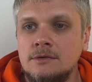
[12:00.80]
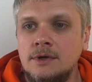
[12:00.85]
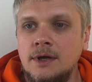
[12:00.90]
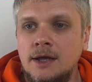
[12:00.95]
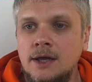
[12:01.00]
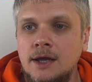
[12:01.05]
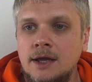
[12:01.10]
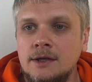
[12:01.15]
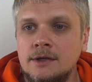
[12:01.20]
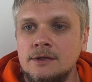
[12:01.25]

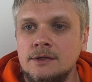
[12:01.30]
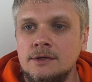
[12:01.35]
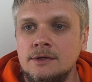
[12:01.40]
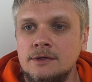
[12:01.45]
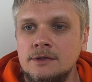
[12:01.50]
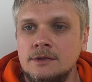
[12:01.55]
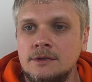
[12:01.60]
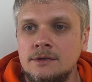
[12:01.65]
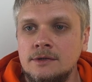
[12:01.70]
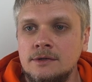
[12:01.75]
add
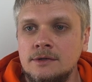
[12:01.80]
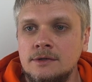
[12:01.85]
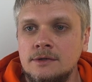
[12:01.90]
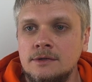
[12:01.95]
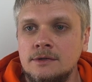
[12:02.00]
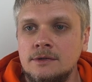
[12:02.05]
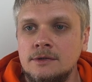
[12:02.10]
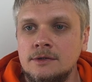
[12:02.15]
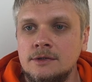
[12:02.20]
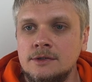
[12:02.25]

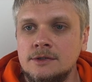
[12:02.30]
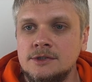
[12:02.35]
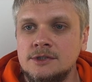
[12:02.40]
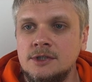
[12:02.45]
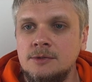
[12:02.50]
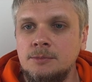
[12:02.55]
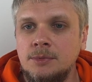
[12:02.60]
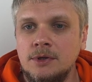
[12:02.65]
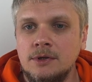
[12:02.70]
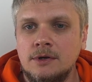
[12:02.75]

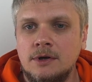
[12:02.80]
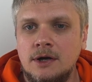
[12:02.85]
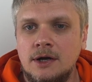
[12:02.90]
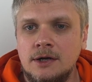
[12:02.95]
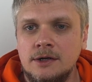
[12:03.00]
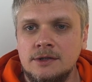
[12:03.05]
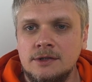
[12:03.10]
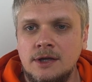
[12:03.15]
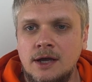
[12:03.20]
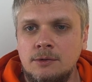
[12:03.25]
simple
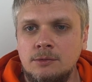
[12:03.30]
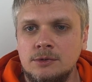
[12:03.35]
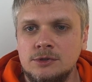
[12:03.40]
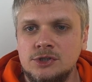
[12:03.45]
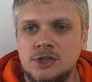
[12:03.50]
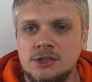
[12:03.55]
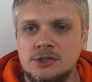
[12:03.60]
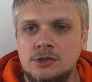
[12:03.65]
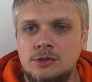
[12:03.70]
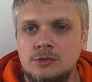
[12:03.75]
card. I will
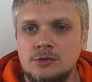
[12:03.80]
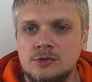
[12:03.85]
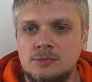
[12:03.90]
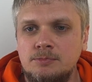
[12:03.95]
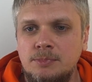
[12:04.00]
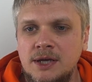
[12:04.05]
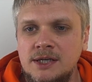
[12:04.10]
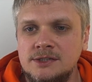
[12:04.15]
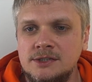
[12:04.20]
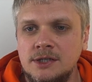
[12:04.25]
just use
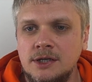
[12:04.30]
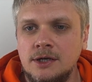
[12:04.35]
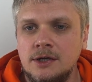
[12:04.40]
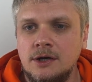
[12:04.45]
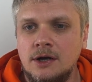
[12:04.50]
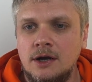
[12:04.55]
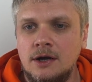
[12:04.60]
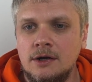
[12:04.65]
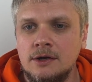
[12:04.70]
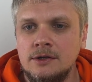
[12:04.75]
basic
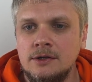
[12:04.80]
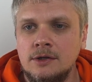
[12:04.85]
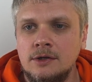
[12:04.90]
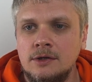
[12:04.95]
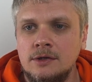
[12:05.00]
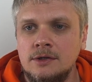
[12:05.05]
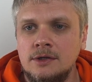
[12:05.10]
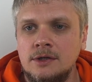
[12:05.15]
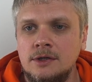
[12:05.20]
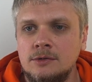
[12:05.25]
card.
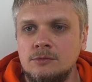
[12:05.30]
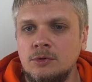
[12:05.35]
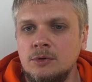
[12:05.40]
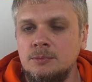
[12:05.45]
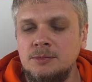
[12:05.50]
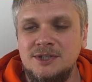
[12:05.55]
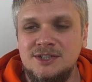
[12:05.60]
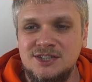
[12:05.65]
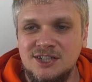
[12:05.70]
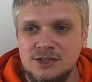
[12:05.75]
It will
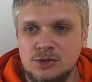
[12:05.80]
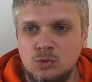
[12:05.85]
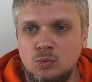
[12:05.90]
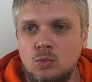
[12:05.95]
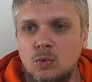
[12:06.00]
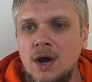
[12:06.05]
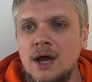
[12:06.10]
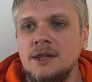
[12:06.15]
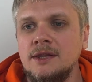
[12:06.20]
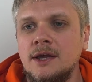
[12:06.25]
be just
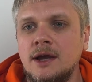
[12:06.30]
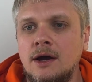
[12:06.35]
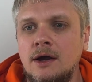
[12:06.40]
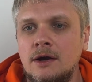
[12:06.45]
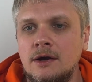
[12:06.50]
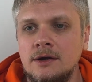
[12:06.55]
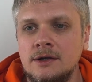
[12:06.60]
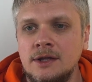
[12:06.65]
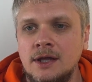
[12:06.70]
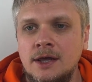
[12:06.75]
one
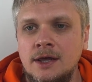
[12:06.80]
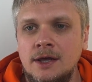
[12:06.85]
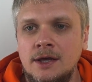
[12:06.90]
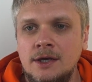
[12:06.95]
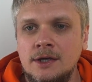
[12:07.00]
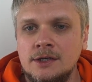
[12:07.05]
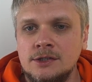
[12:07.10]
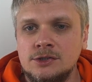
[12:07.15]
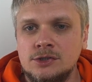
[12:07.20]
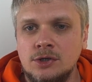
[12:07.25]
card.
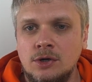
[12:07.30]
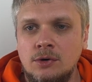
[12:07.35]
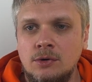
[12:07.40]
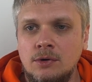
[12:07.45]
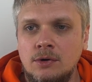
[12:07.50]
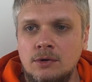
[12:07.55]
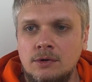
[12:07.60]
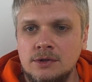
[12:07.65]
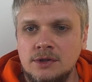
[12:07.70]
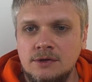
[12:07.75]

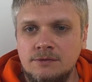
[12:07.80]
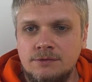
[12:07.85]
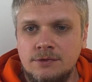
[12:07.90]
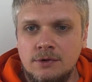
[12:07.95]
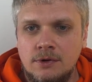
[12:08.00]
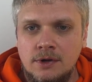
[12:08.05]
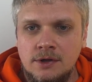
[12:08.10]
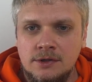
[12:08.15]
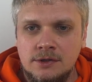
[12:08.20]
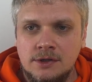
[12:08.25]
So on the
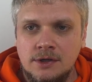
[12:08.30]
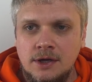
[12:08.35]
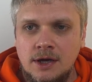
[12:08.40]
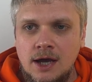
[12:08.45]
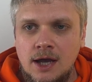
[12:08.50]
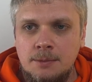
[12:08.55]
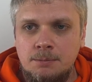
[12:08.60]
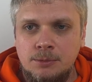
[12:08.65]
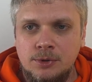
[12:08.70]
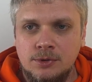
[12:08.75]
front
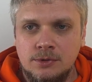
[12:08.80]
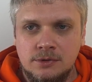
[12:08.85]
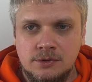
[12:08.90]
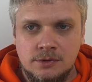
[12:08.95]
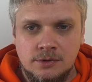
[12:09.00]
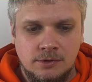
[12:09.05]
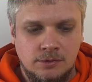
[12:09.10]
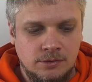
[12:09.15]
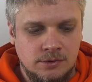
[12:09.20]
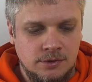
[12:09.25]
I put
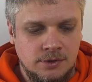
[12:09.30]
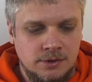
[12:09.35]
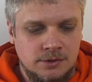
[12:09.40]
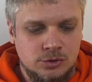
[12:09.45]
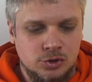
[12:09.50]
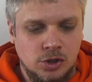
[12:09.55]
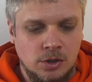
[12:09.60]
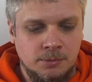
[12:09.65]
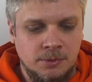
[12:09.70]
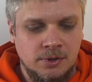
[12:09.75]

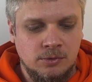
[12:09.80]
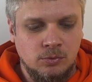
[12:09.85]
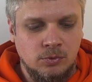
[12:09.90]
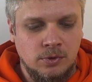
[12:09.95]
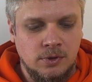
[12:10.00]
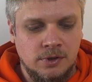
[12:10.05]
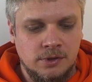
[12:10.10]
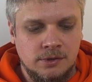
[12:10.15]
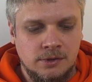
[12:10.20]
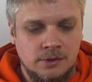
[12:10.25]
German
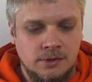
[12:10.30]
word